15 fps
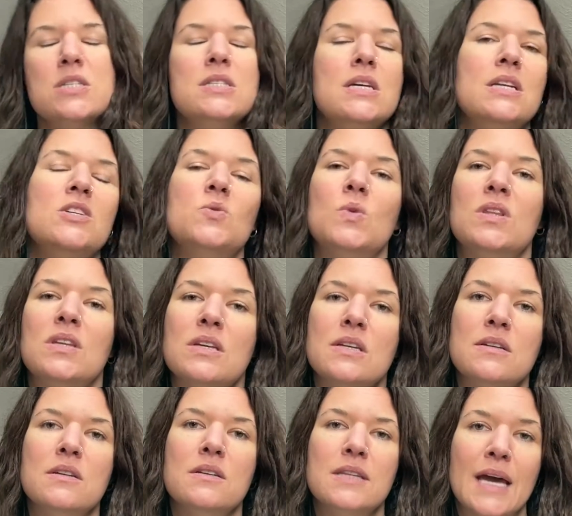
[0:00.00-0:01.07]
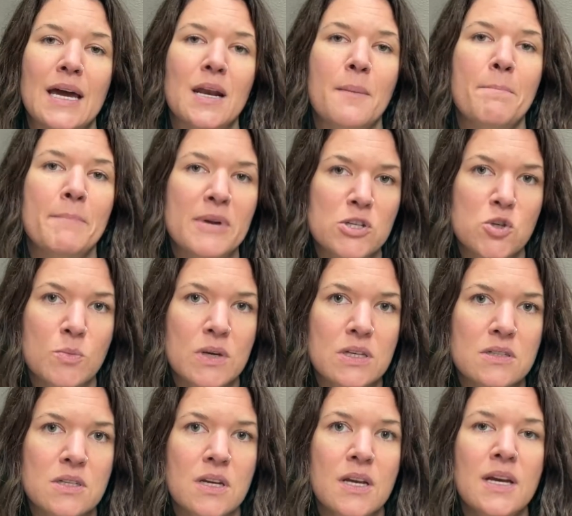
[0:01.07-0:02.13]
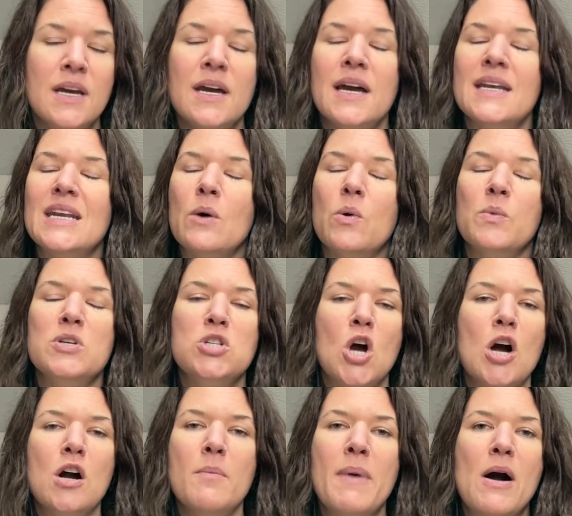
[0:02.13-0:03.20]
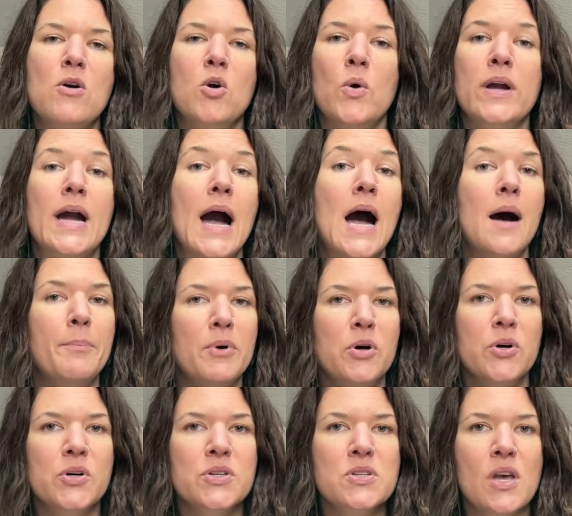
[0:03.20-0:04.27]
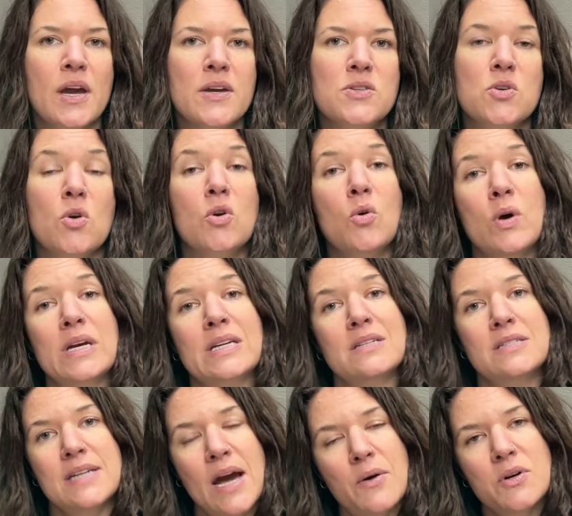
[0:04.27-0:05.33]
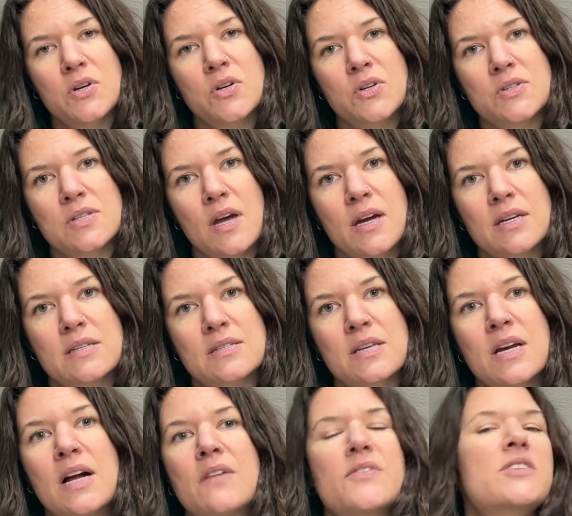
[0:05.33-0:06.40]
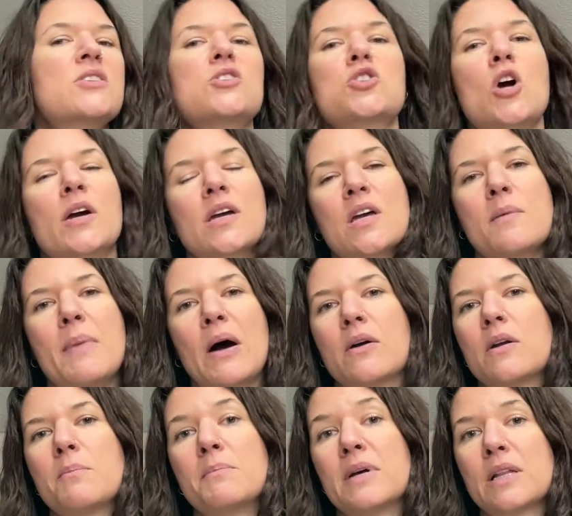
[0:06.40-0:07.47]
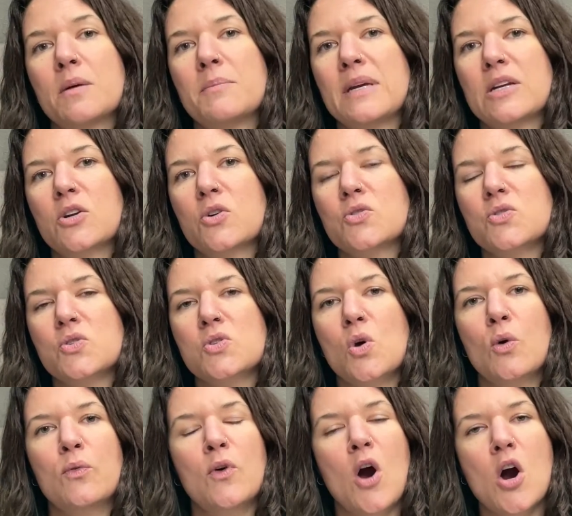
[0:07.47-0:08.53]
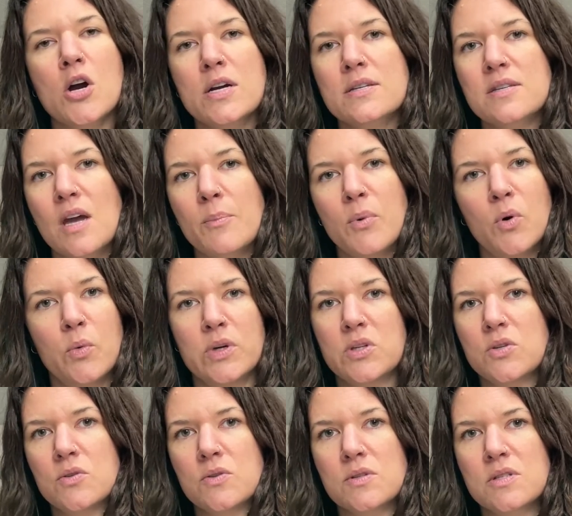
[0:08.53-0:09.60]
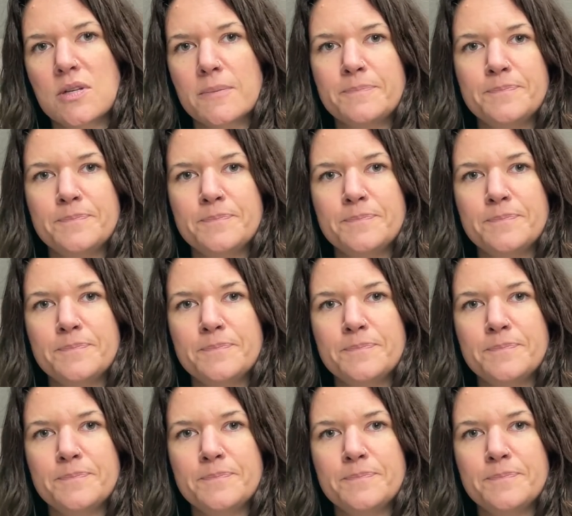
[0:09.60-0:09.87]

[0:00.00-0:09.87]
that is within that measurement. Now, when we talk about going up a hook size or going down a hook size, this is talking about millimeters. So for our example, we used